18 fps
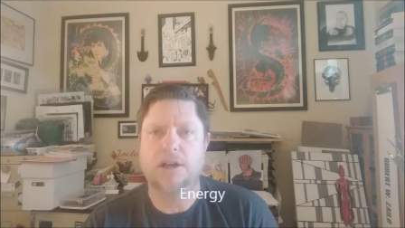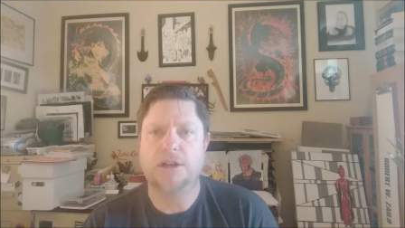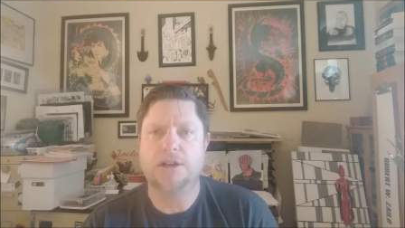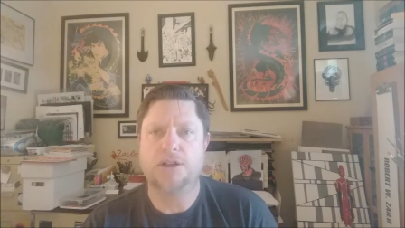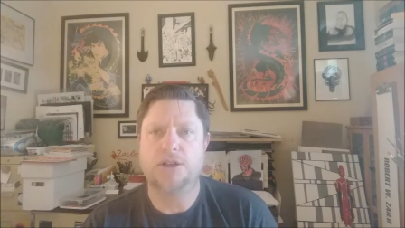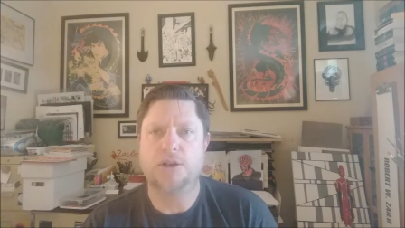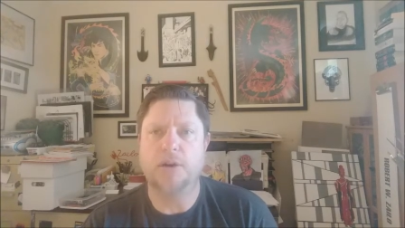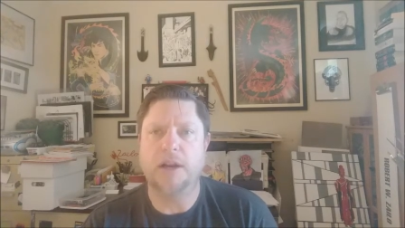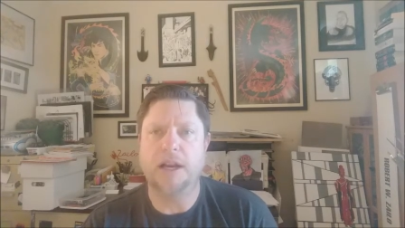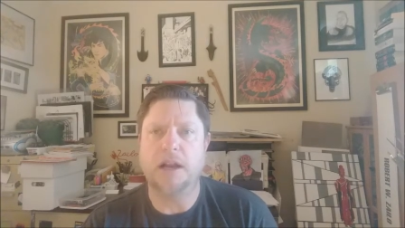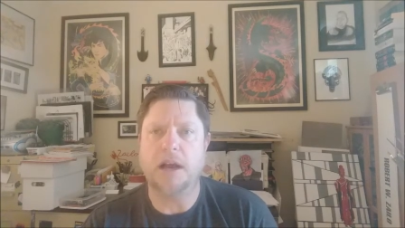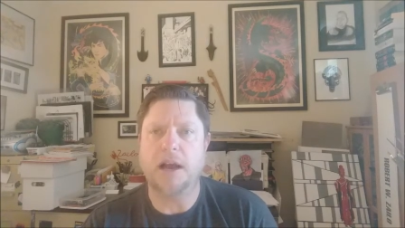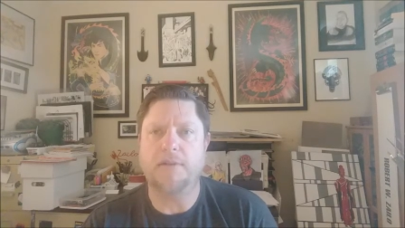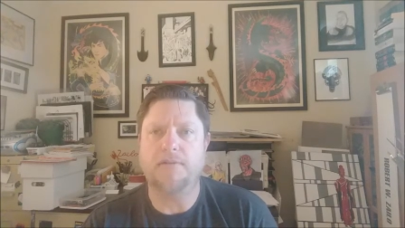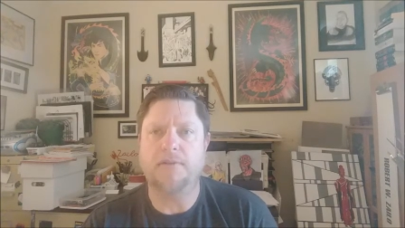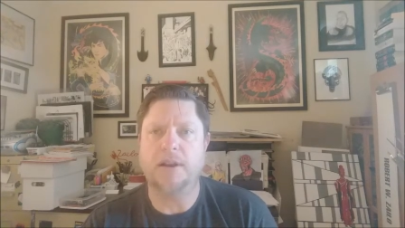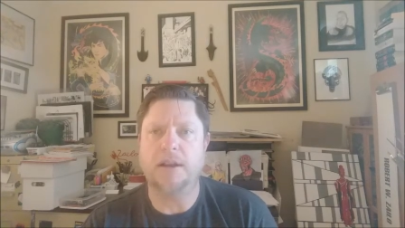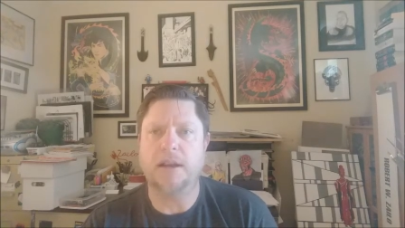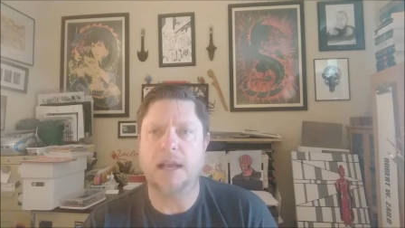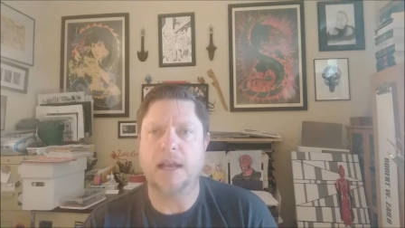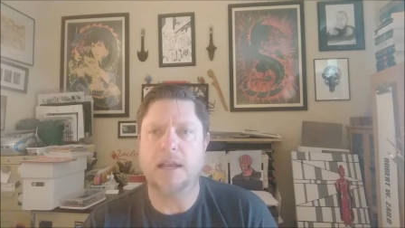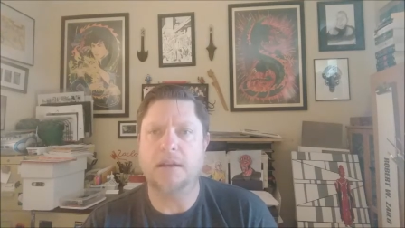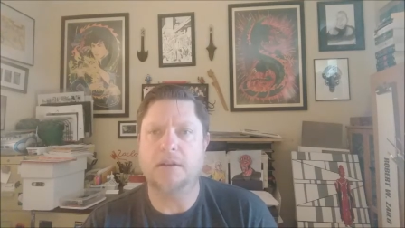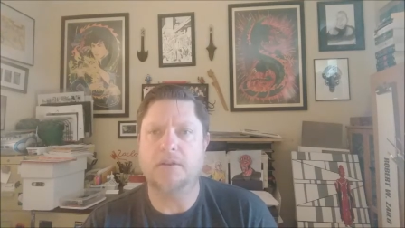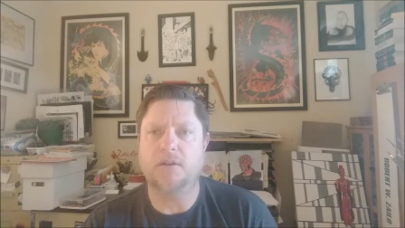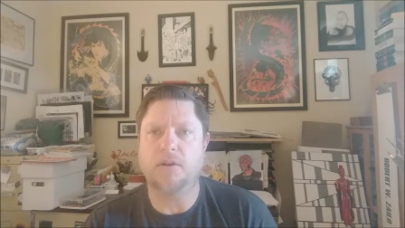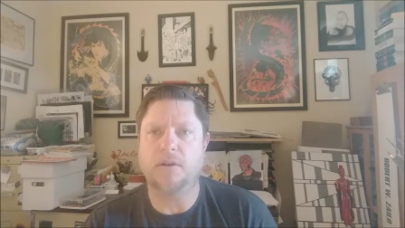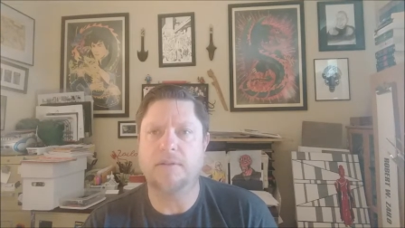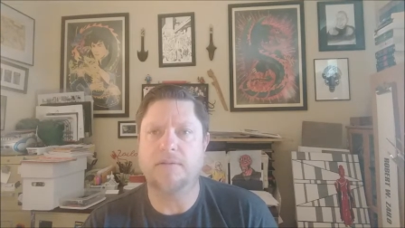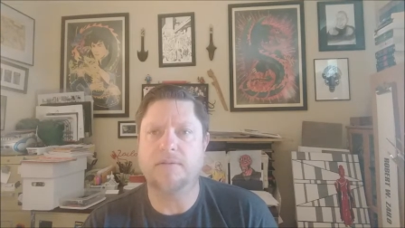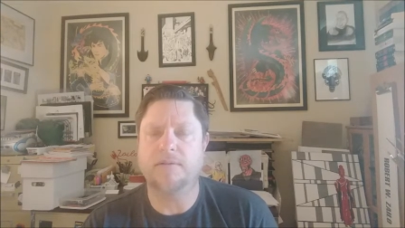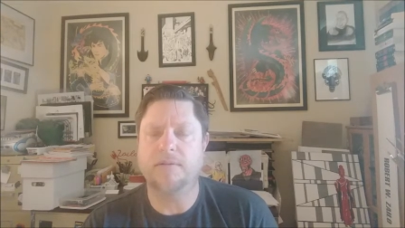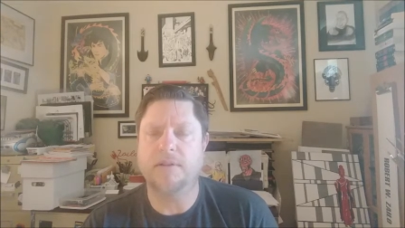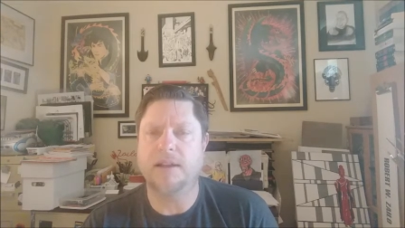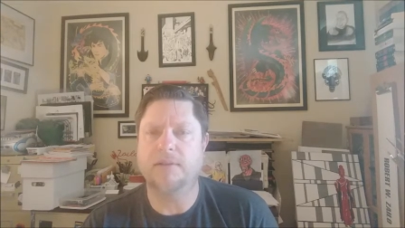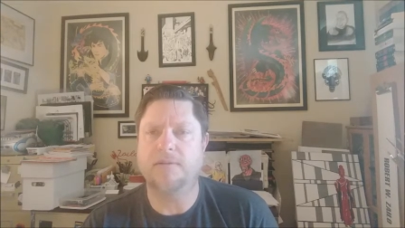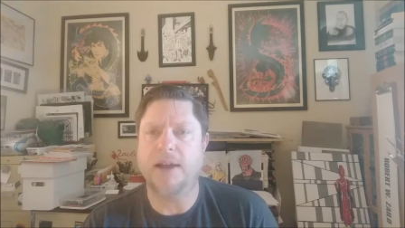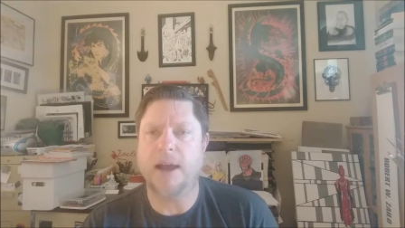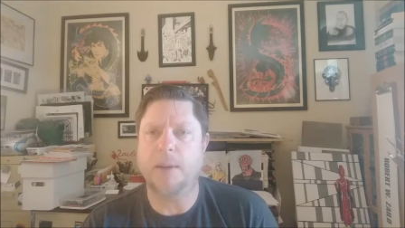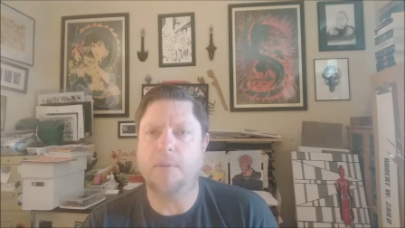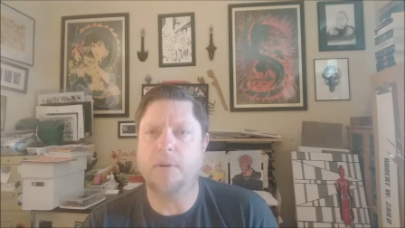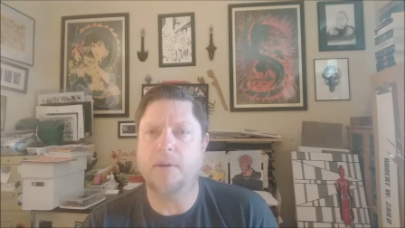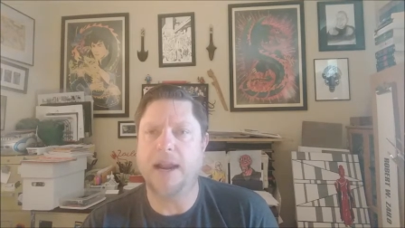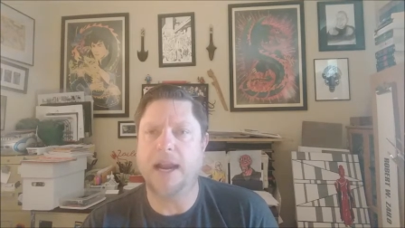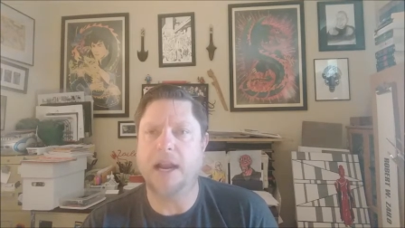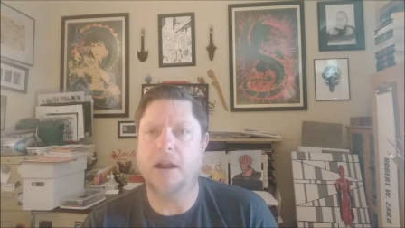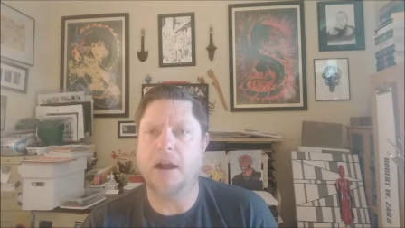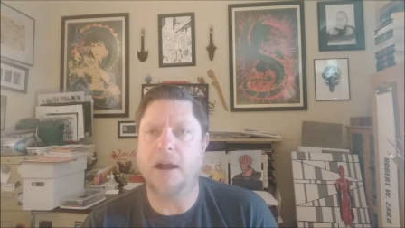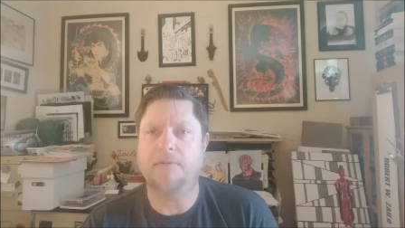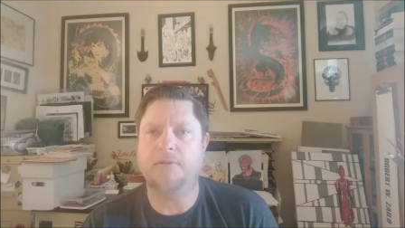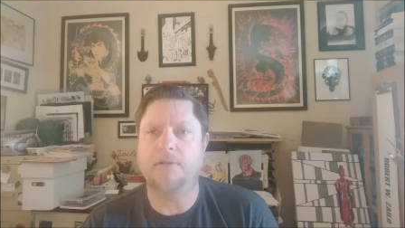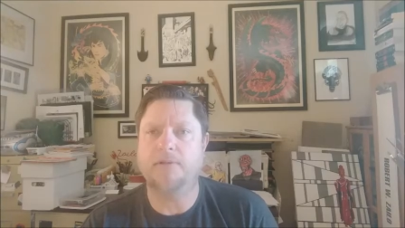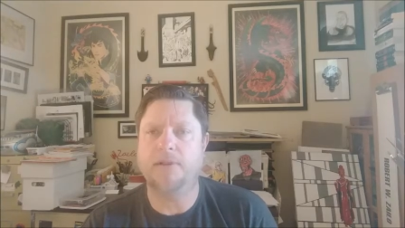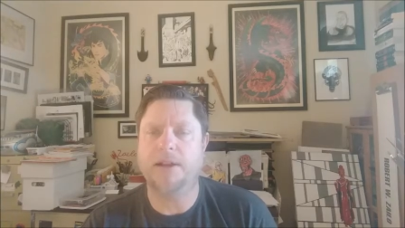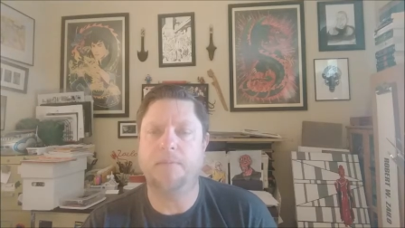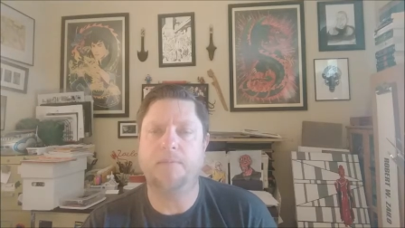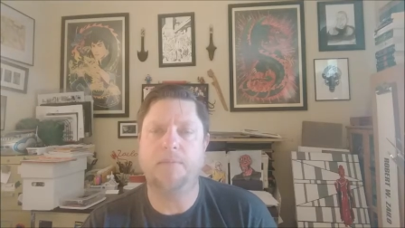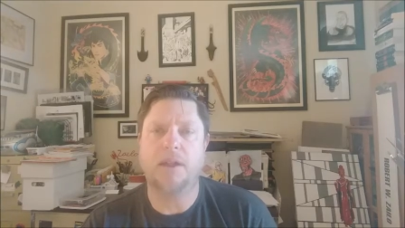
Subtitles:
shooting off and sort of evaporating off of it.